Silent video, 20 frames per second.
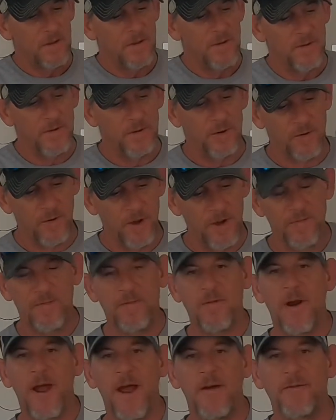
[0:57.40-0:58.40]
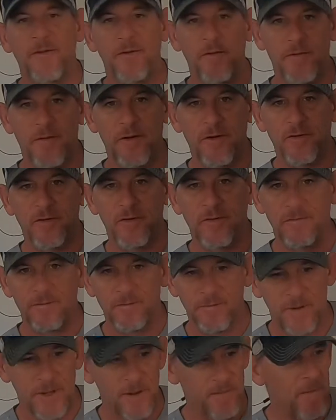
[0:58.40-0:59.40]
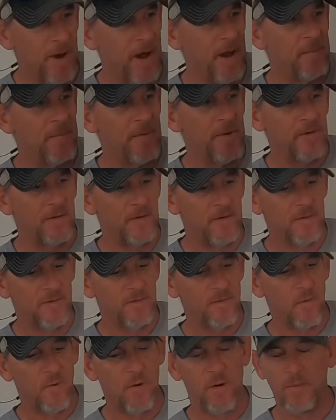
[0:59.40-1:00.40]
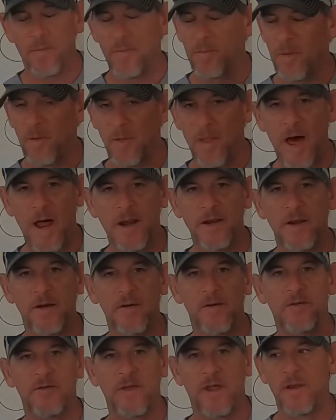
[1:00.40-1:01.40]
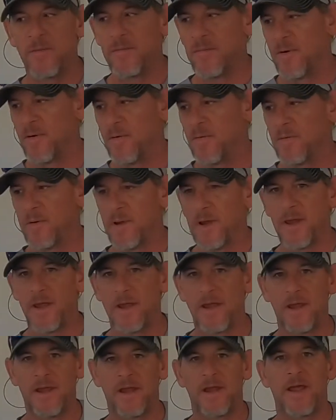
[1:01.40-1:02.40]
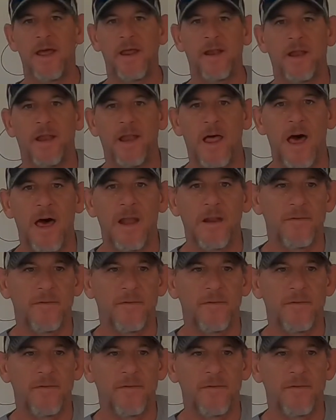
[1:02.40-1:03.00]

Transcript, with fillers: they're great for after fishing in my opinion. Wore them a lot of years on the boat and had a lot